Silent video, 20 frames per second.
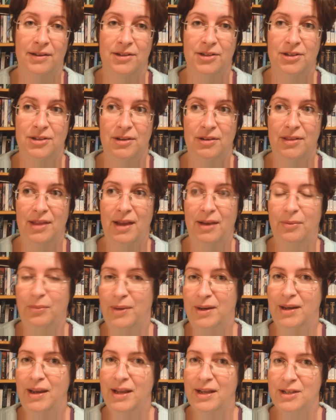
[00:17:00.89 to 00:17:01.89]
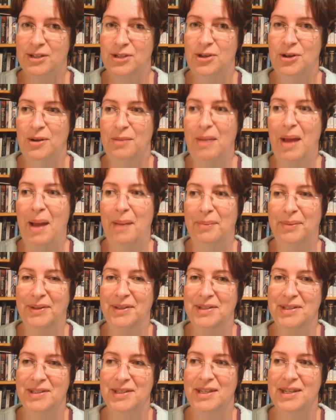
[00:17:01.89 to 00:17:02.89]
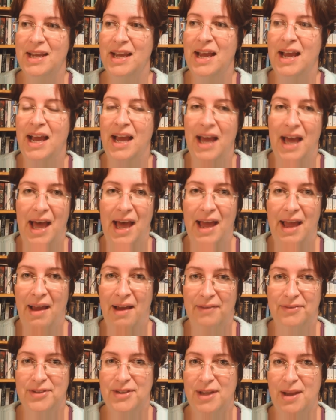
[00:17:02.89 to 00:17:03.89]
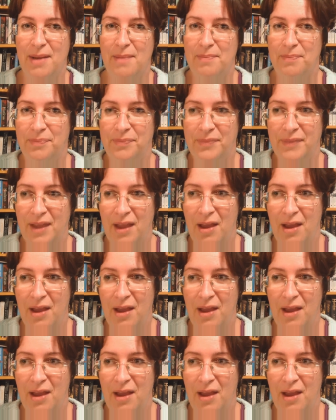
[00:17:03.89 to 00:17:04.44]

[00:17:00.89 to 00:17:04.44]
so that when next term happens, I have some